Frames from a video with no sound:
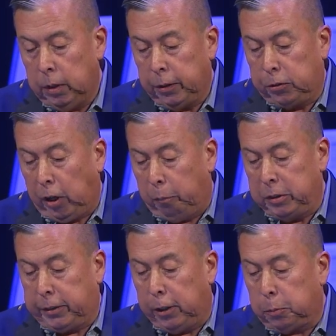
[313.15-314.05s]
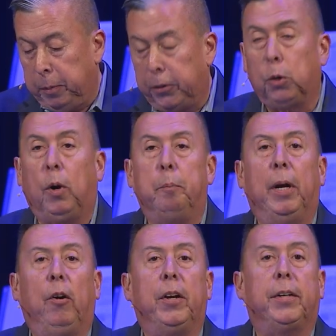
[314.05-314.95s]
The psalmist does much of what
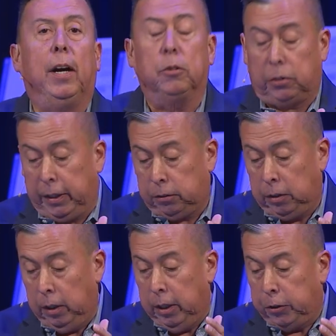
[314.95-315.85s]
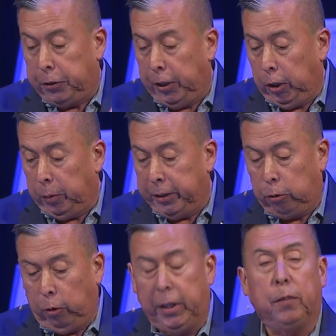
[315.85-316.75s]
Mary tells us to do in
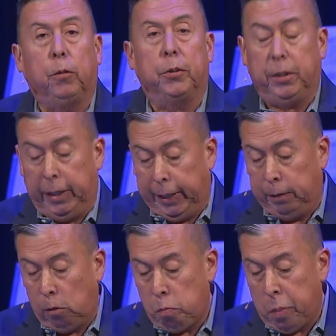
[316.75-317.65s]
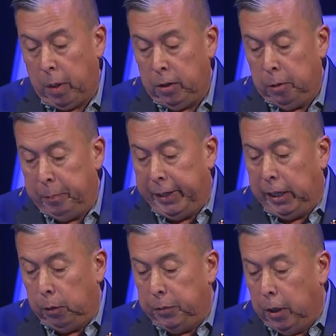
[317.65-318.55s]
this reading for today.
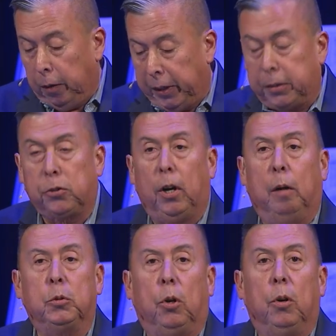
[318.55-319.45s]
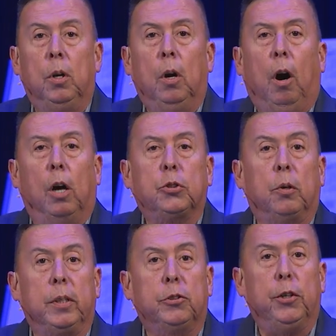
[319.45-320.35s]
Many know that the Psalms are also
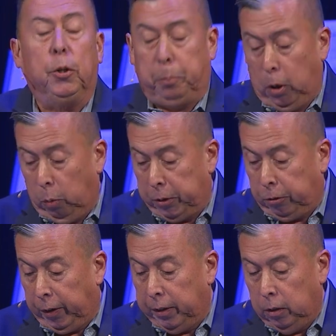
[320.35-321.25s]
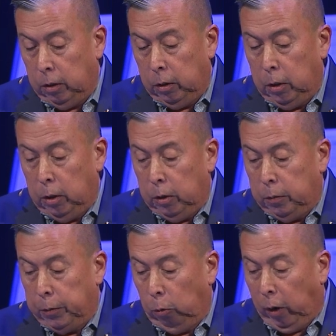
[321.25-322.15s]
considered poetry.
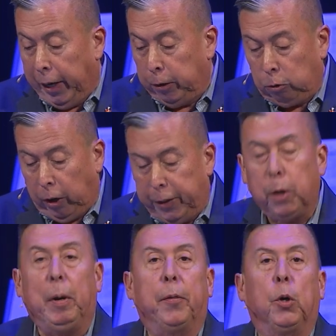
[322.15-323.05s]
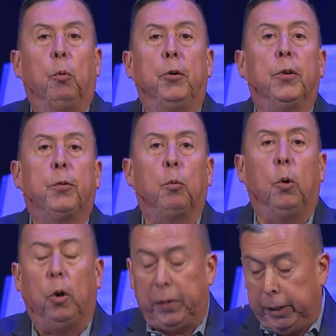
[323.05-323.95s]
The writers writing about the wonderful
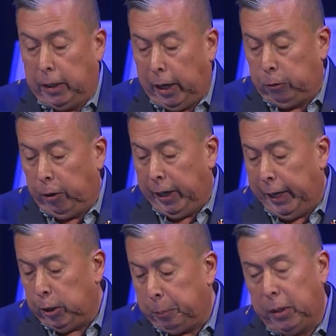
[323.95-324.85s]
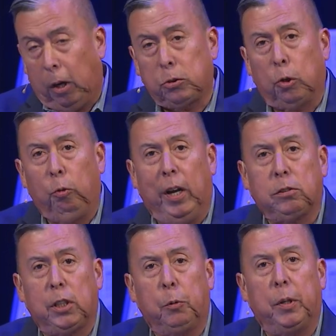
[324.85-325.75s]
world that God created, but also
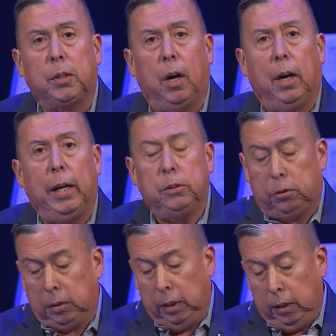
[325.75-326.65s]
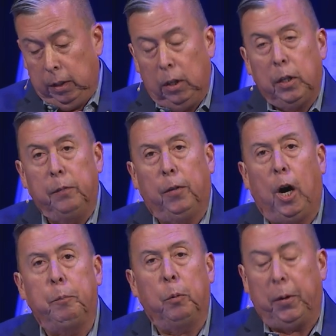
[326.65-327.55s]
wrestling with God's
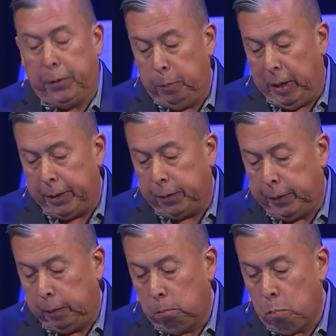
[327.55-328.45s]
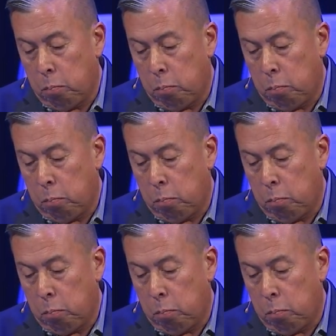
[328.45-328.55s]
involvement with humanity.